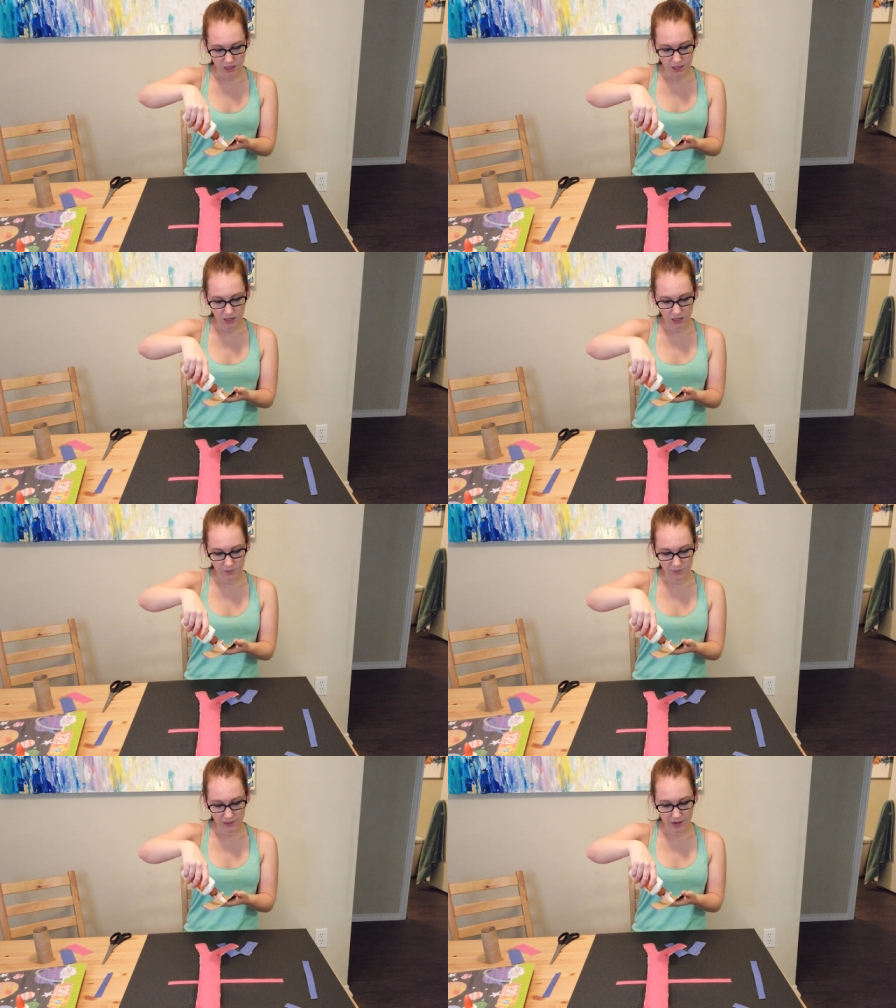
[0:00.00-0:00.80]

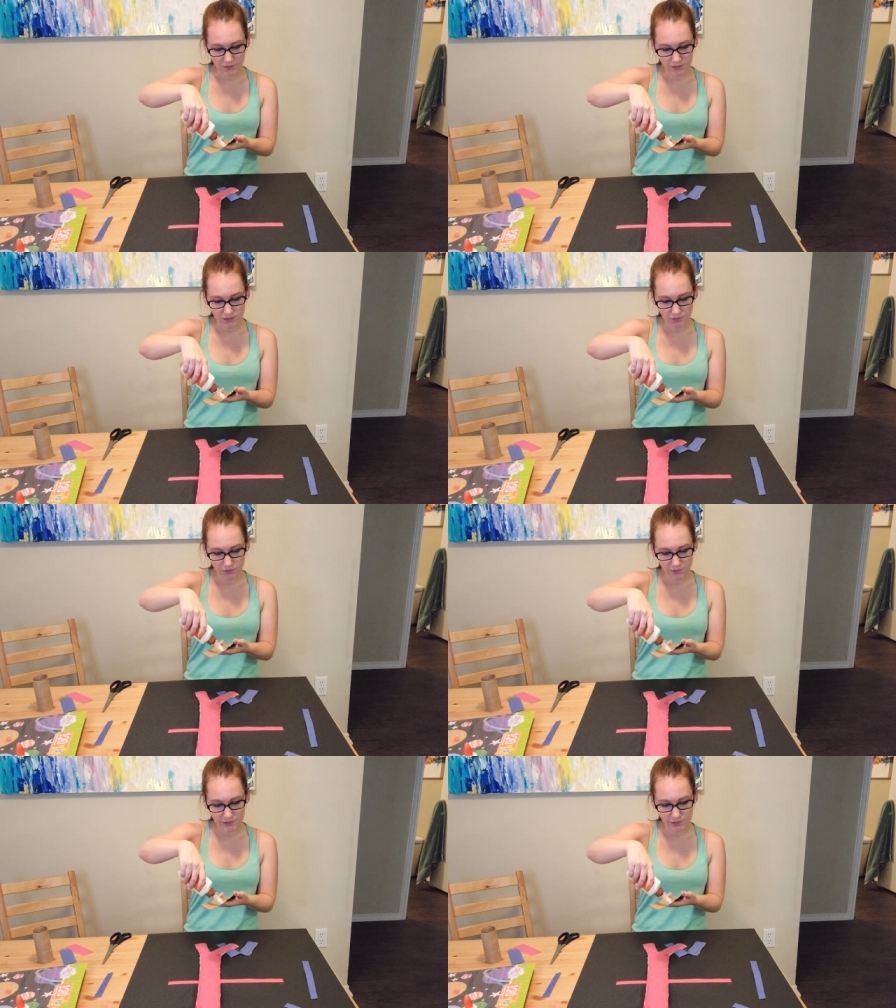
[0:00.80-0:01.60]
And how it's going to work
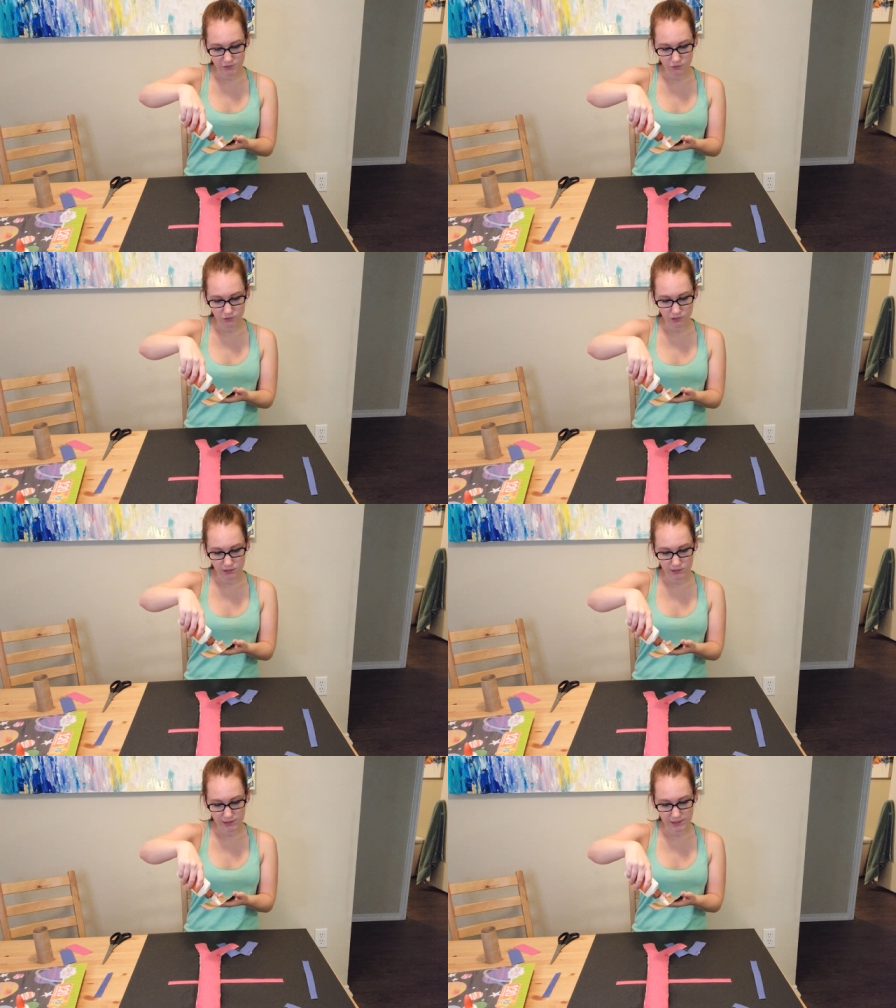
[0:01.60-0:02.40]
with
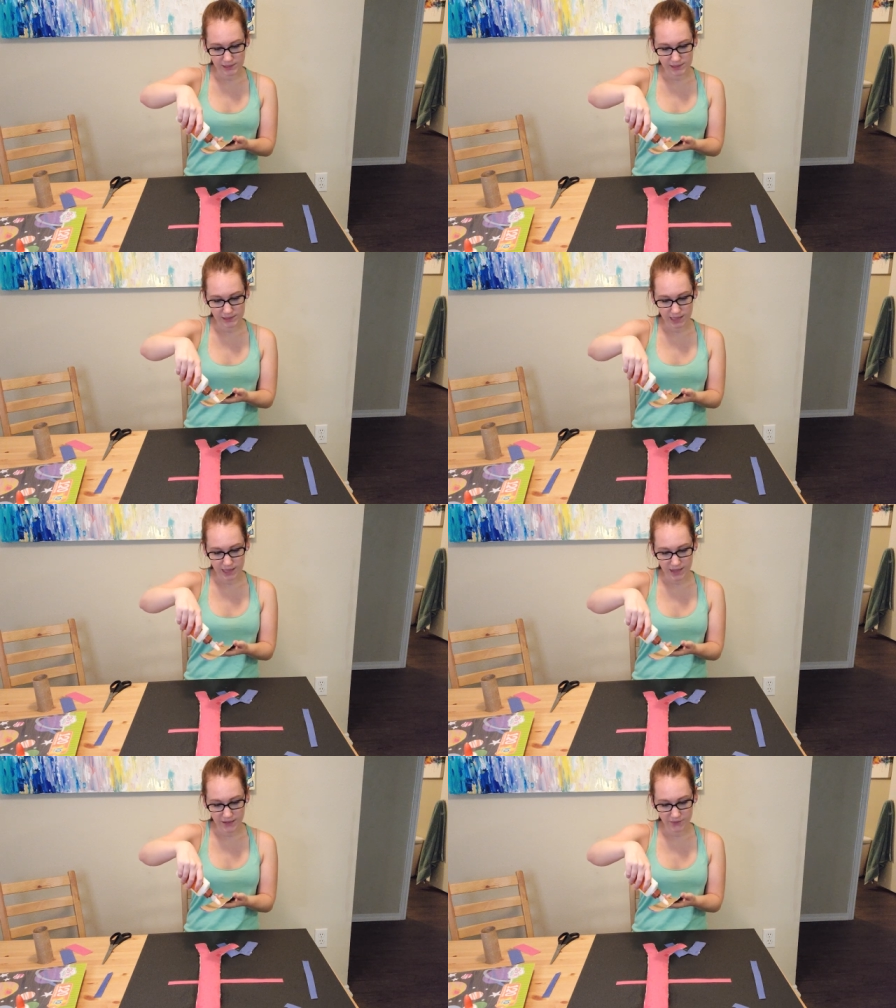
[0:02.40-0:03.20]
school is
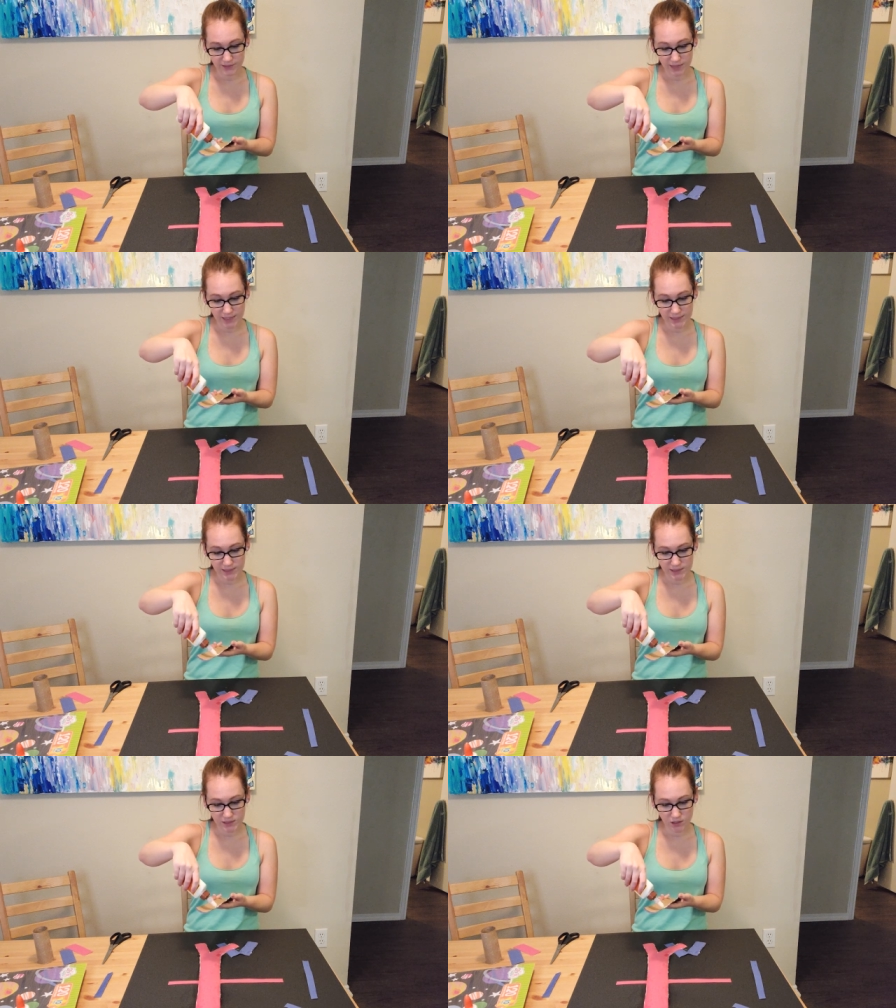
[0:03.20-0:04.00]
I have
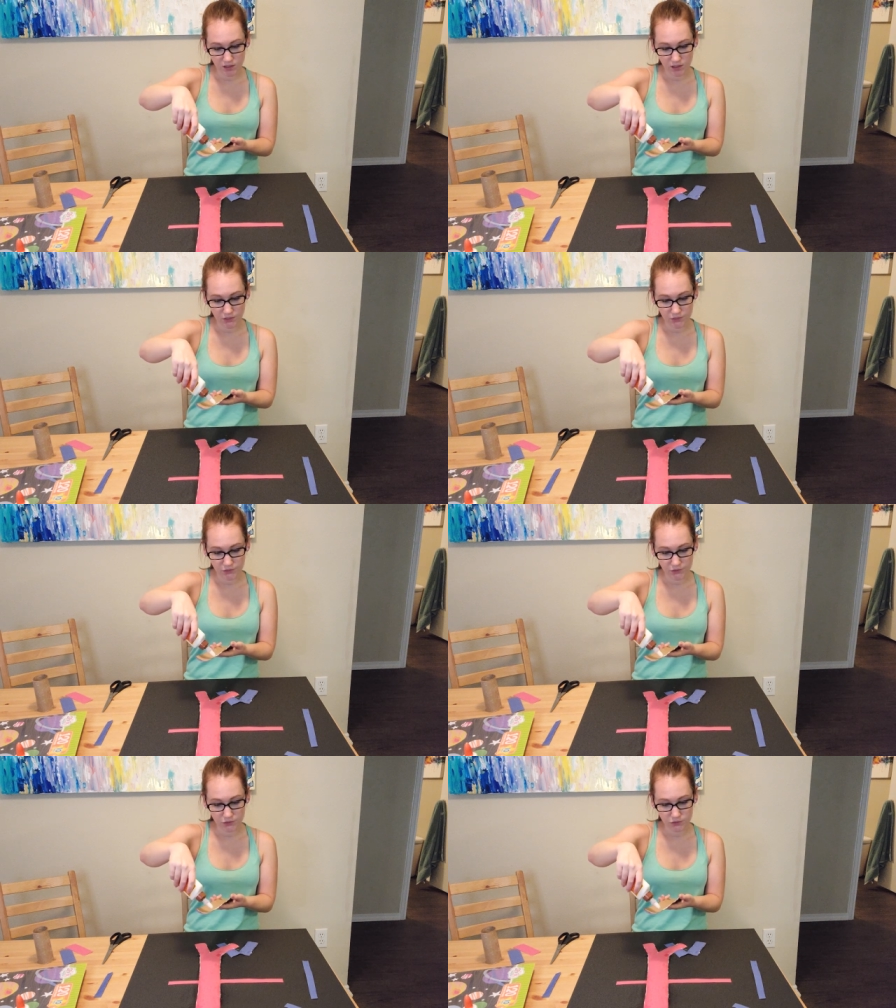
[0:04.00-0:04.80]
classes
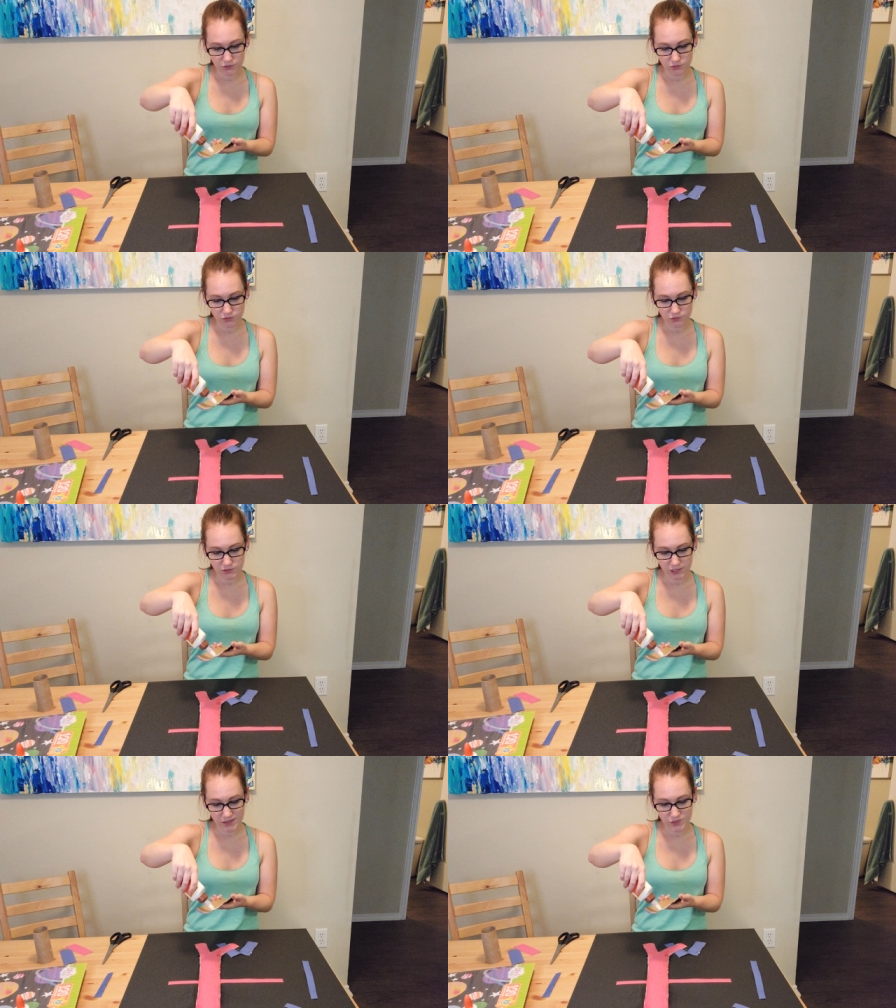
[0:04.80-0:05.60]
on
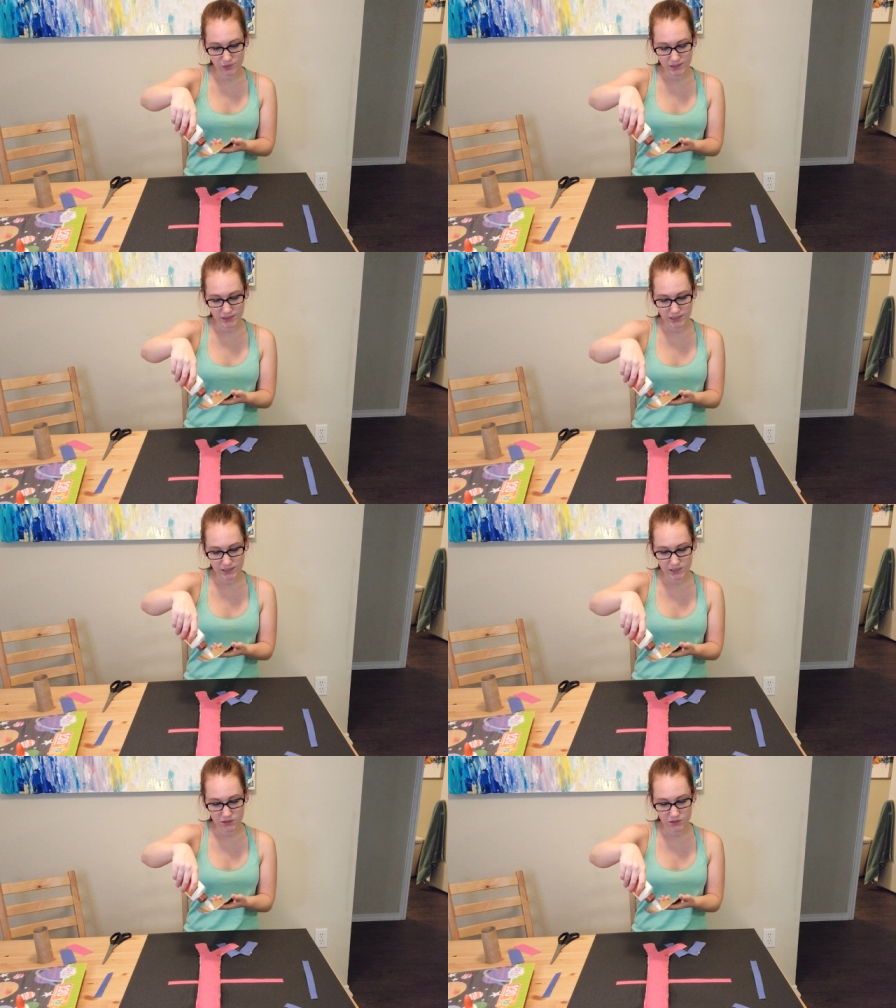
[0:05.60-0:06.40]
Tuesdays, Wednesdays,
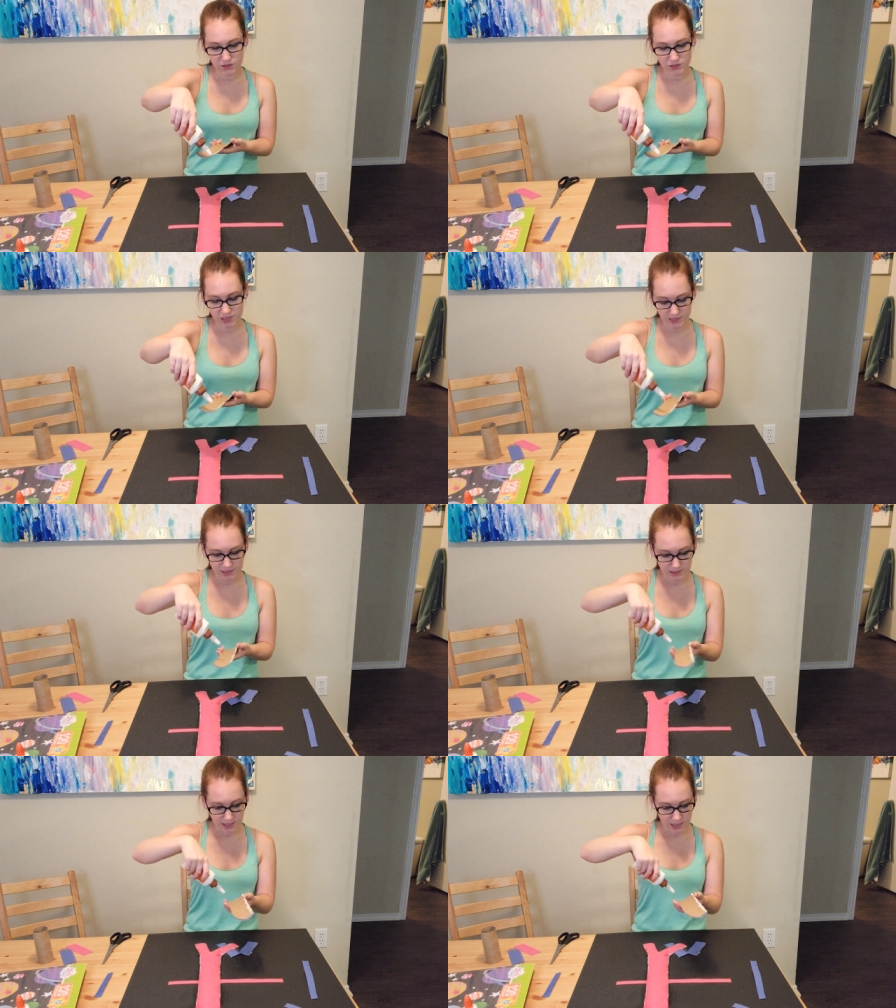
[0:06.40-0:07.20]
and
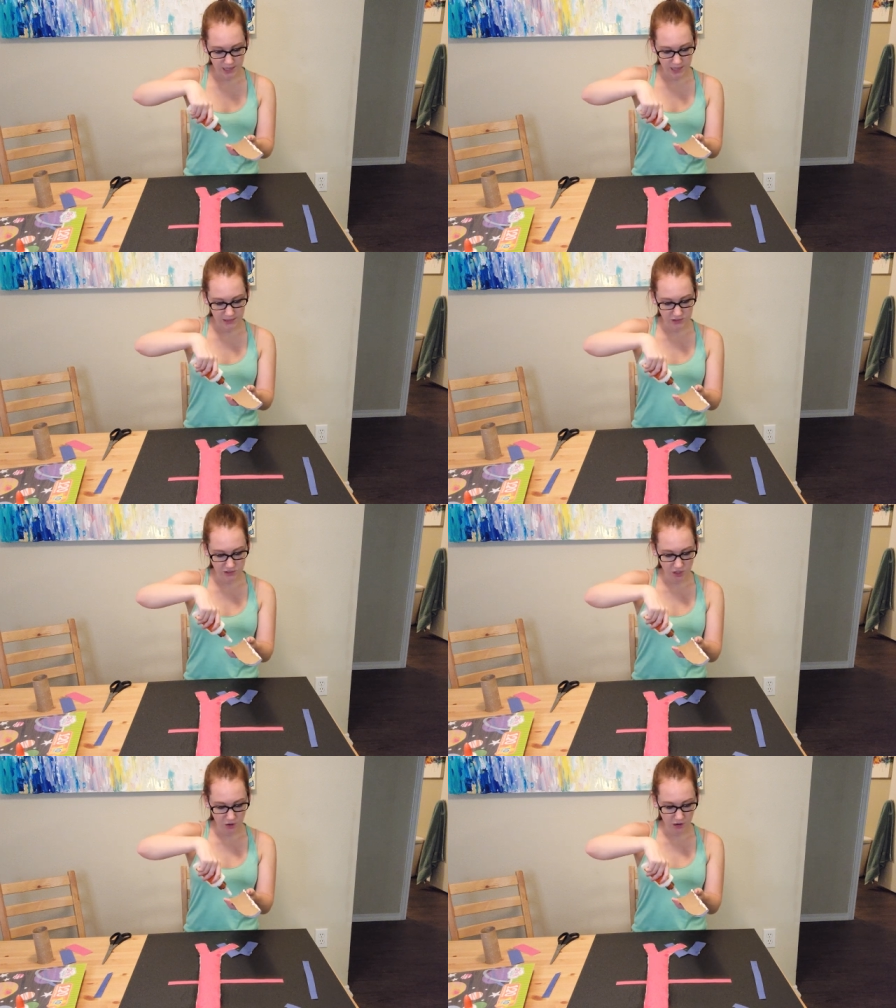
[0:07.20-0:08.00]
Thursdays, and
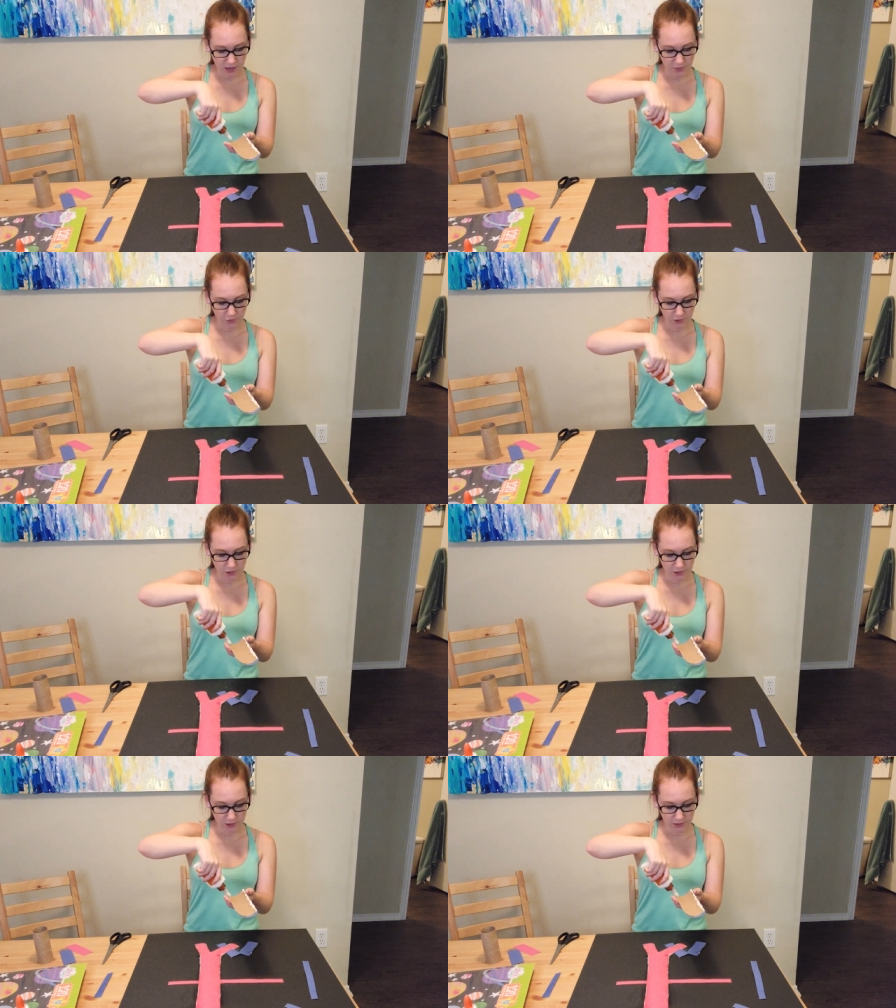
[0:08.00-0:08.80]
so I
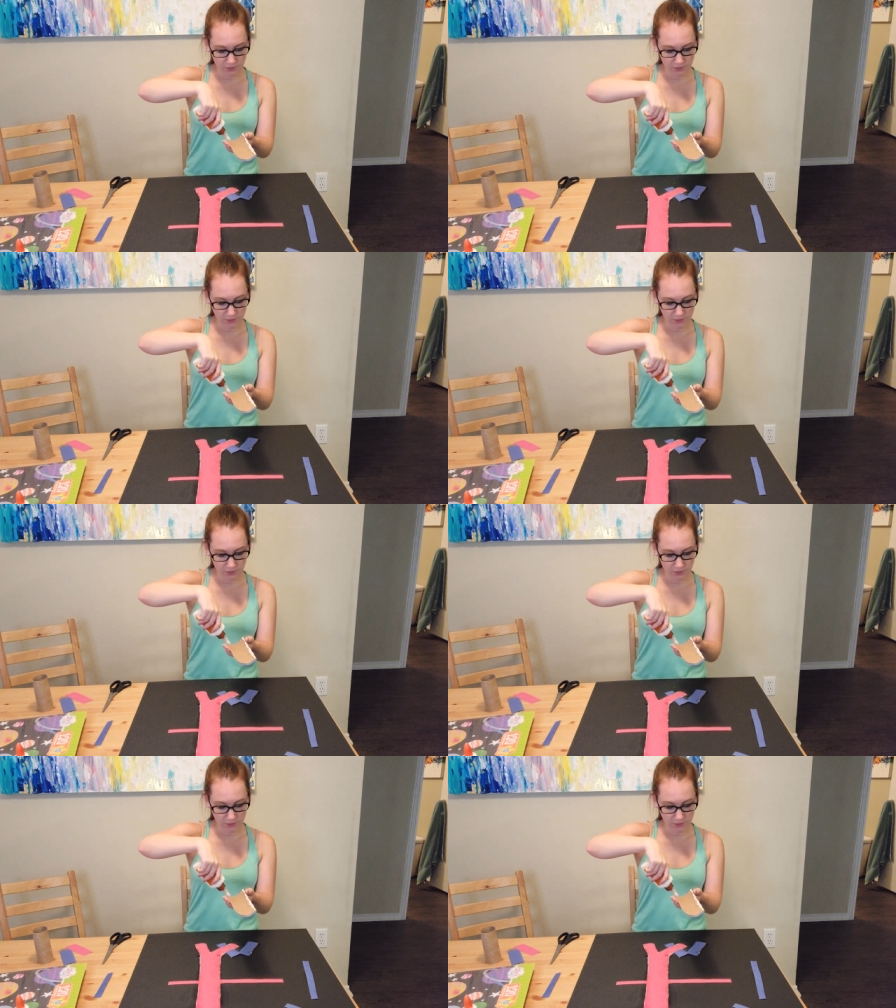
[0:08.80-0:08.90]
work